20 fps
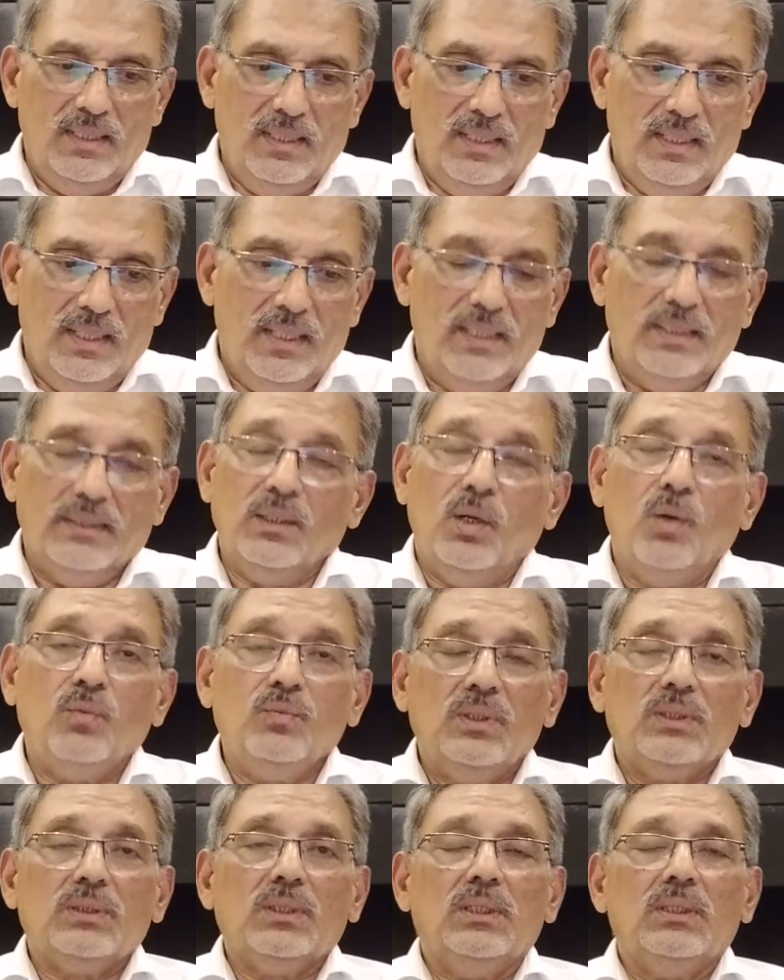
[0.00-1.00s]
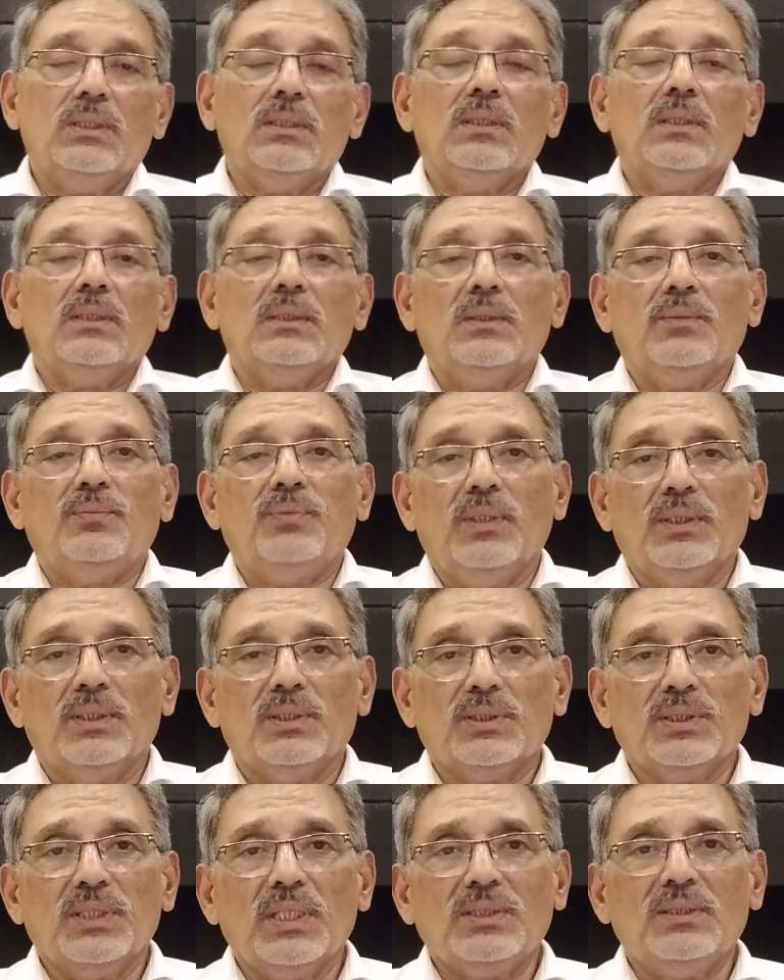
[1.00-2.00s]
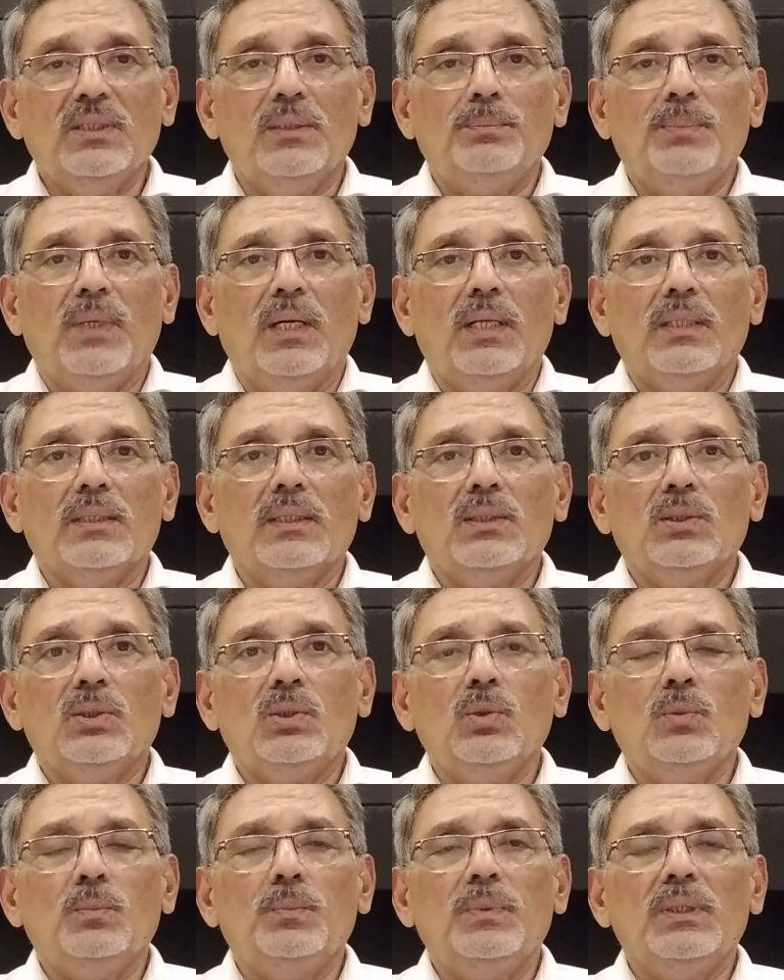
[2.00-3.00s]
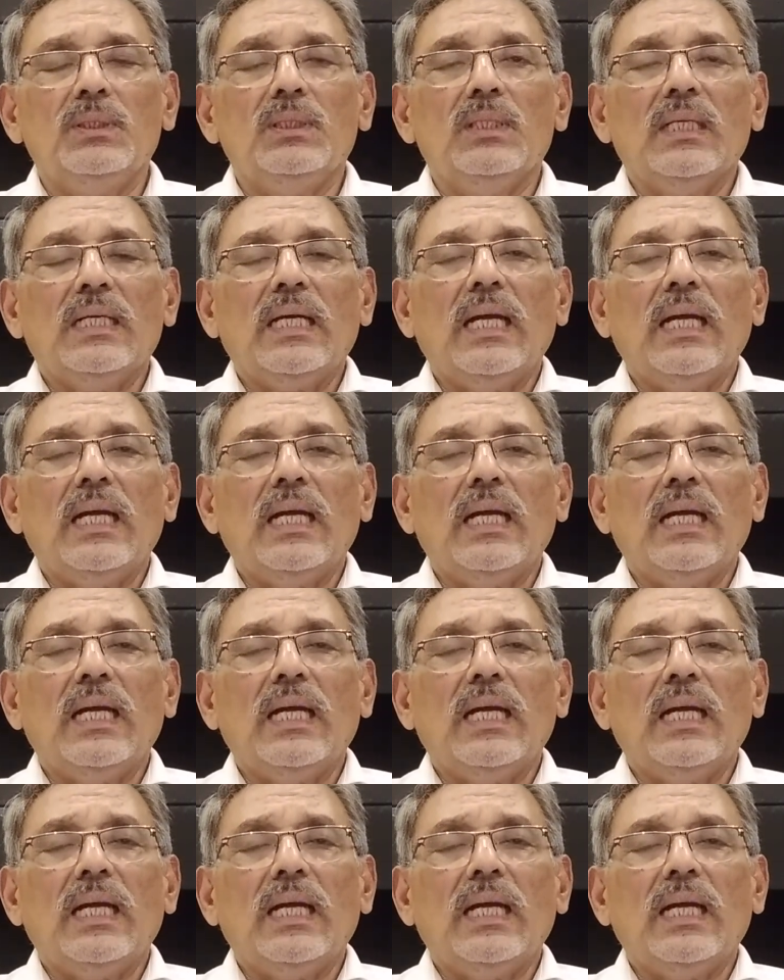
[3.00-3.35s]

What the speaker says: And obviously, the first signature part should be